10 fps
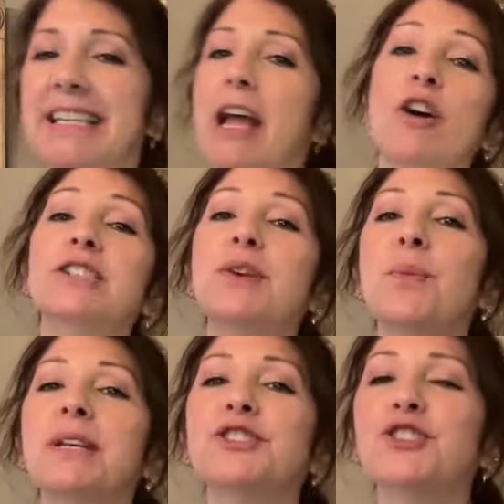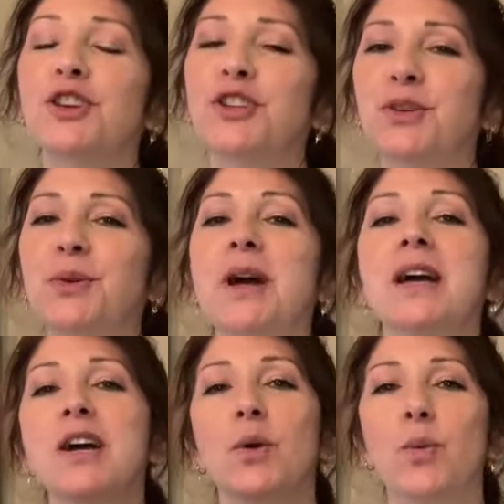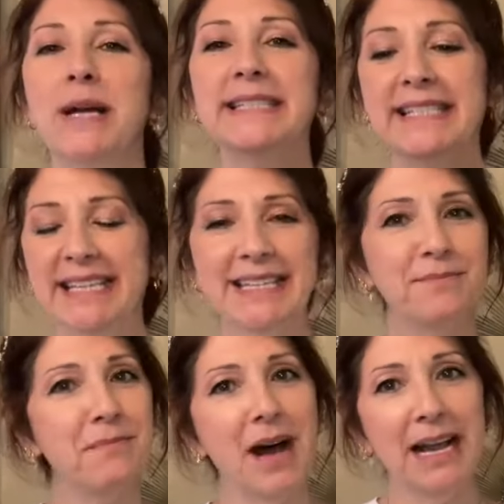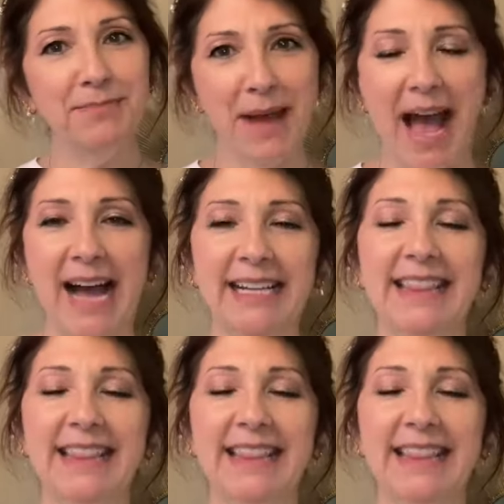And I also want to show you what's in my bag.